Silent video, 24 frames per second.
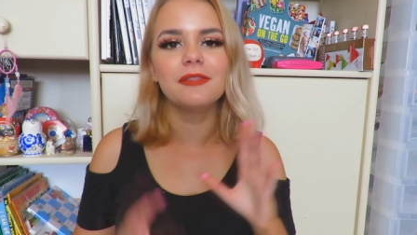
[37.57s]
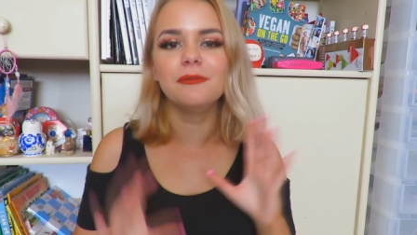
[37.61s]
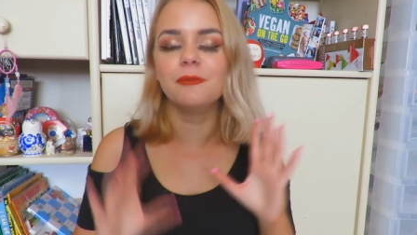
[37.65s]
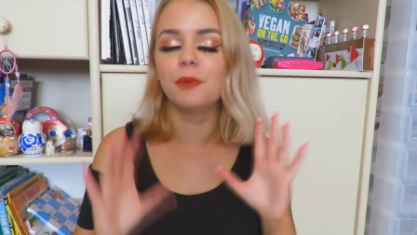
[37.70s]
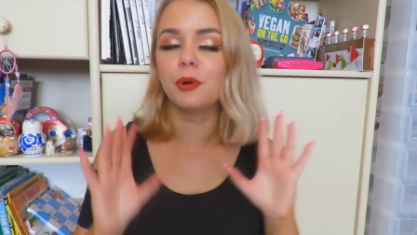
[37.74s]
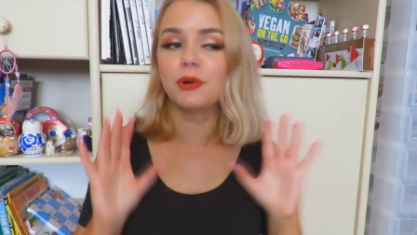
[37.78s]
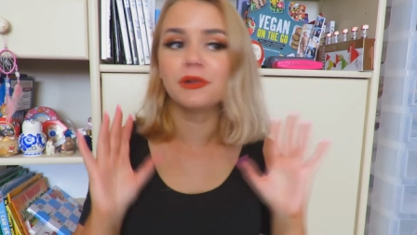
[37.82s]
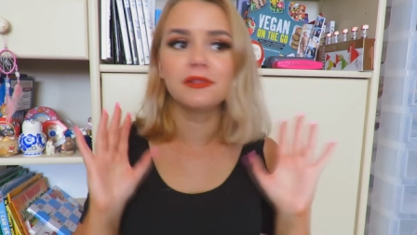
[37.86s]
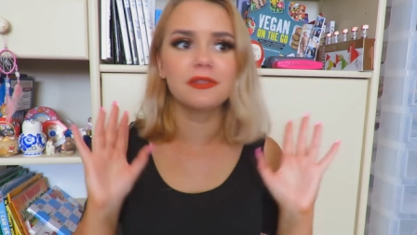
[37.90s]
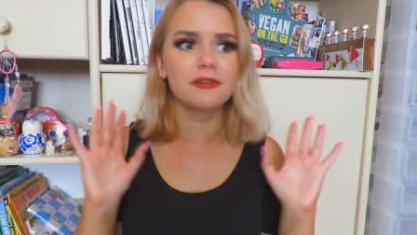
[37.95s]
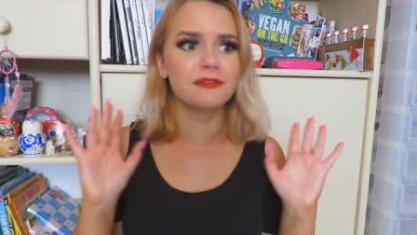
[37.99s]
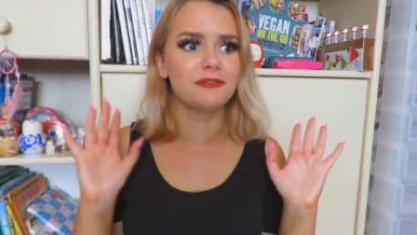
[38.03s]

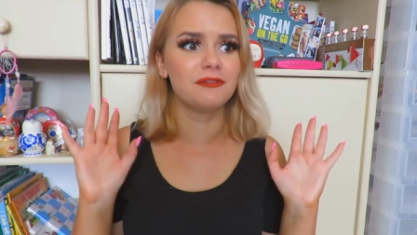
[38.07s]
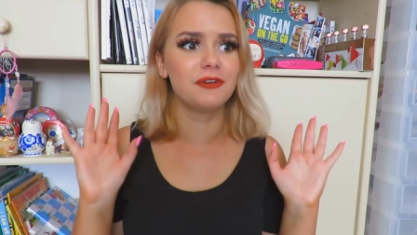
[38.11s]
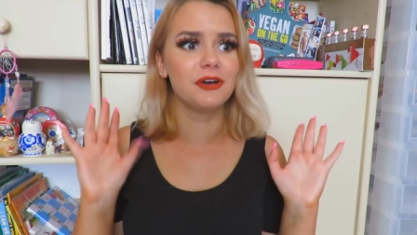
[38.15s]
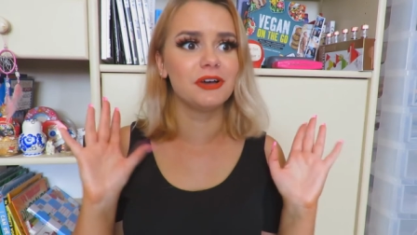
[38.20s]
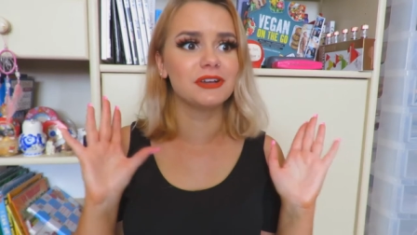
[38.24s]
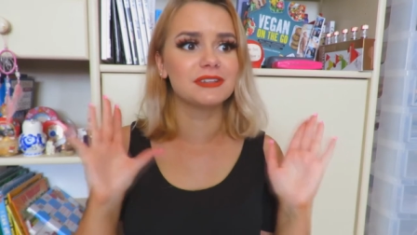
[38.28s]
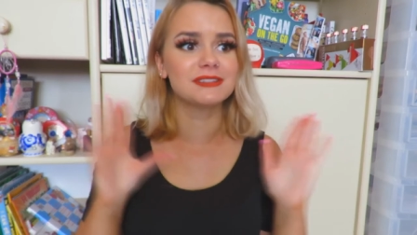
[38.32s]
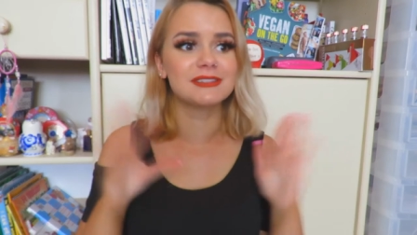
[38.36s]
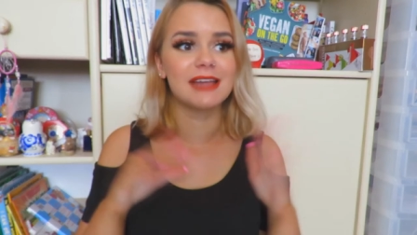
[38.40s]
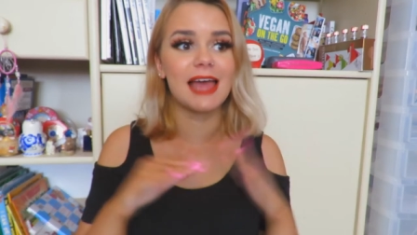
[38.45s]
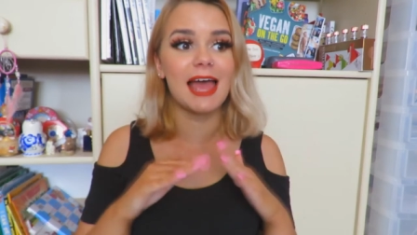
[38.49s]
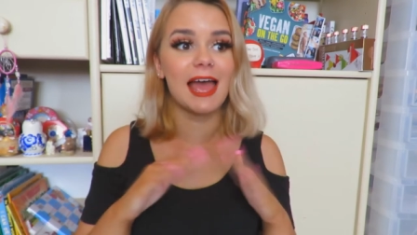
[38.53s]
one of the
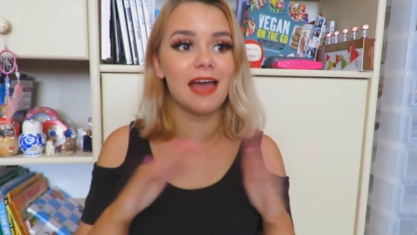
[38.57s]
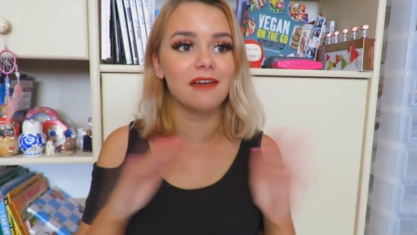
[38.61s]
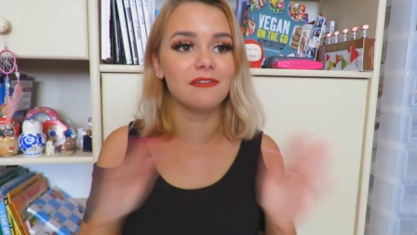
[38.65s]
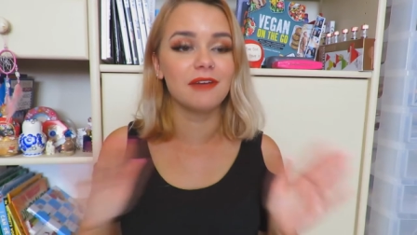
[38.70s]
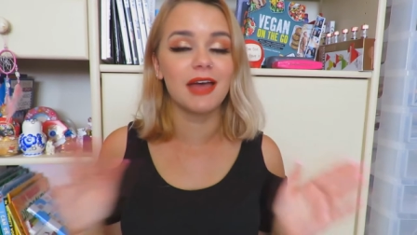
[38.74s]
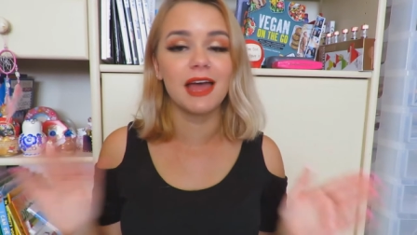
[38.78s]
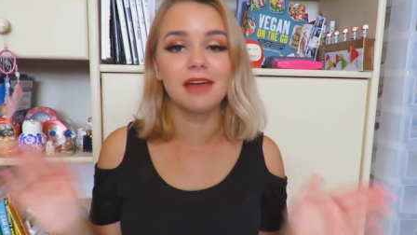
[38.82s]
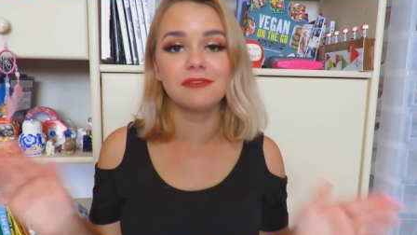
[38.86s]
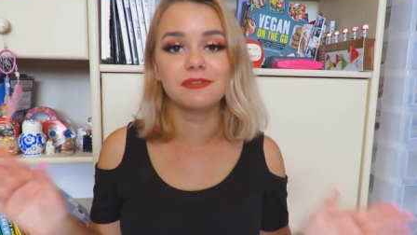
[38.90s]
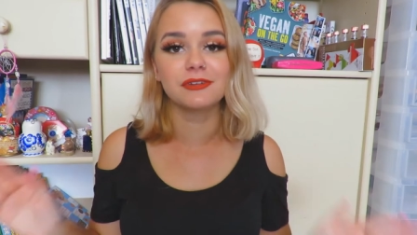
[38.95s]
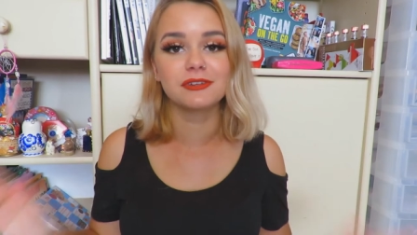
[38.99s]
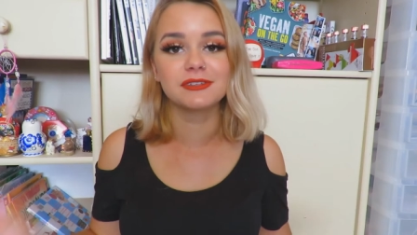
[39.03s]
first ever
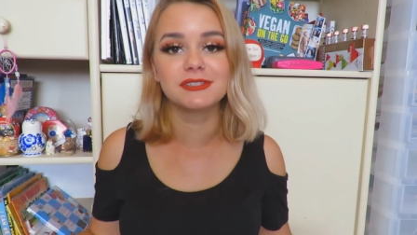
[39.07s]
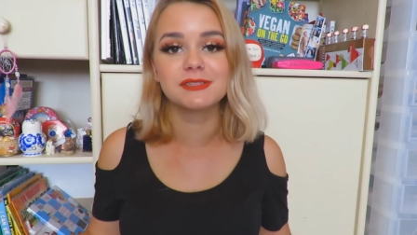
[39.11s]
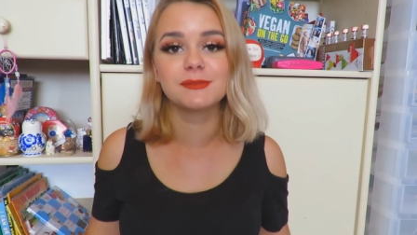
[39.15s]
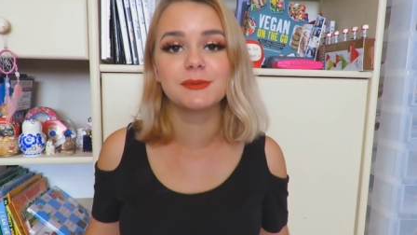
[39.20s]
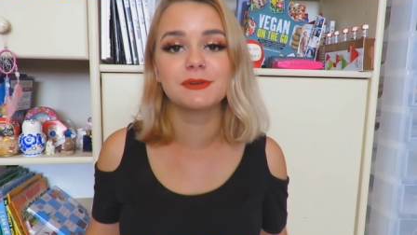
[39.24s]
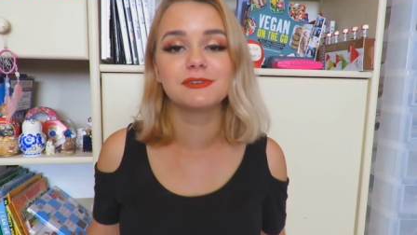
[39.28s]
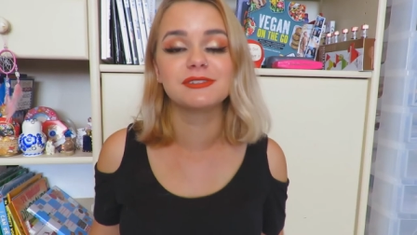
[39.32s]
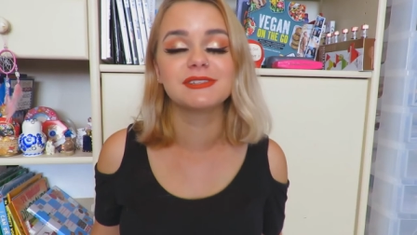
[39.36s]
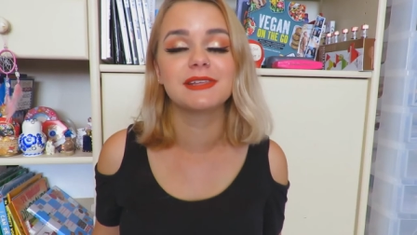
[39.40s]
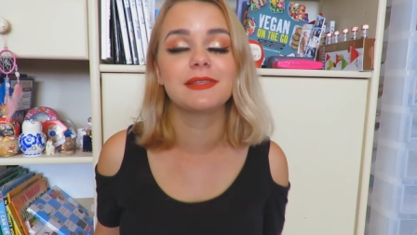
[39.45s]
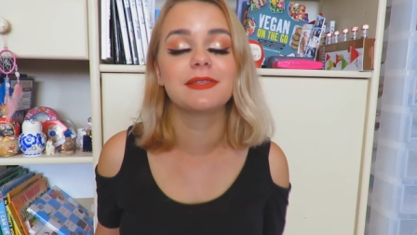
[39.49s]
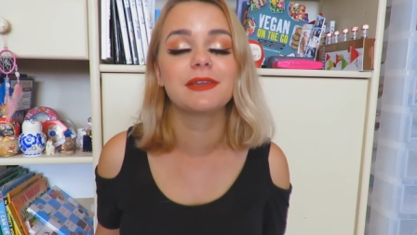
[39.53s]
ever
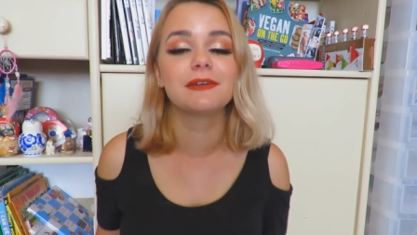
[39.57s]
conspiracy